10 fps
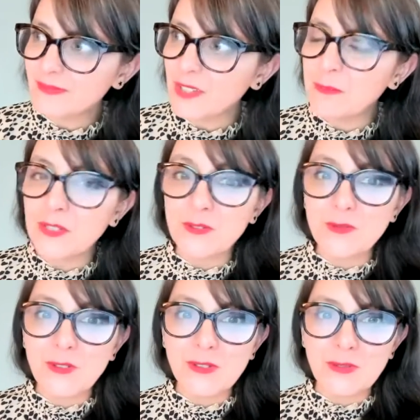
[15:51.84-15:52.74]
But
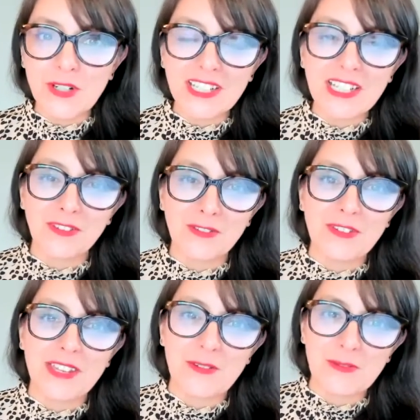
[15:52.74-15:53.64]
working through
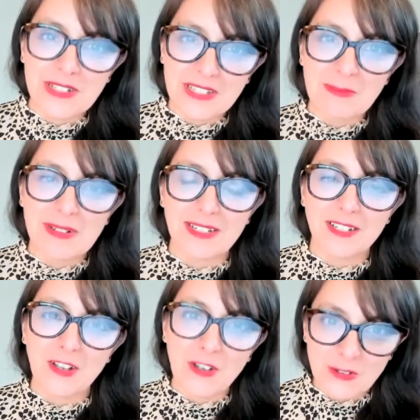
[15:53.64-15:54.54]
that with my
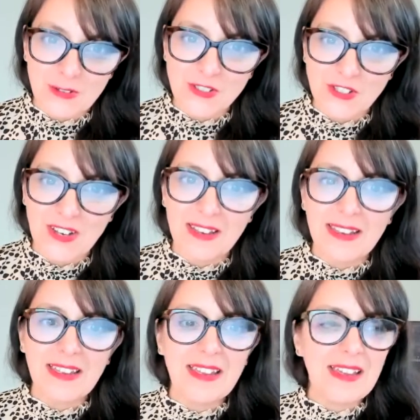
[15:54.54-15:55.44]
coach,
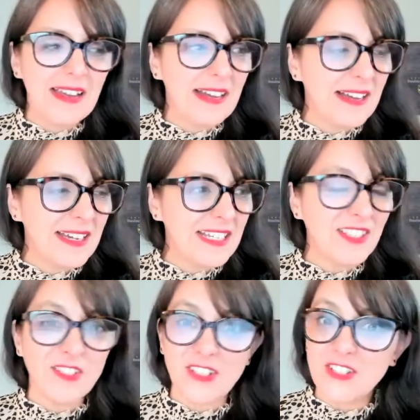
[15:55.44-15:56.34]
I
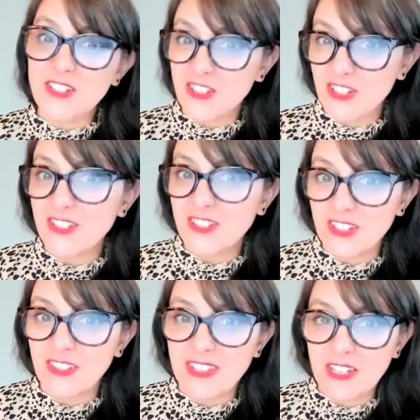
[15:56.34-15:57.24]
started
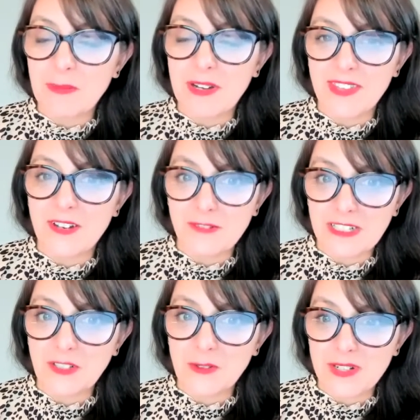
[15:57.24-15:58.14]
to think about that
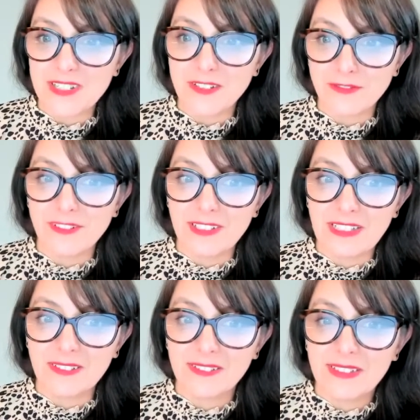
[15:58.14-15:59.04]
really quite differently.